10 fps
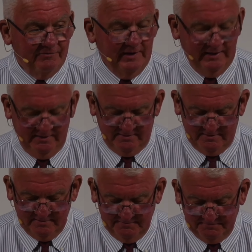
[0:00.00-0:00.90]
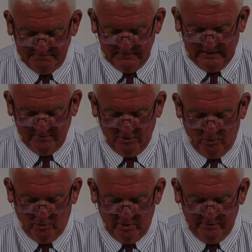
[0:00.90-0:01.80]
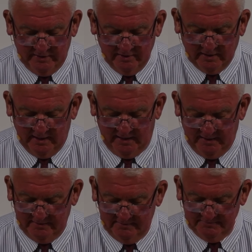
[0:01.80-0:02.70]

faith in the Lord their God.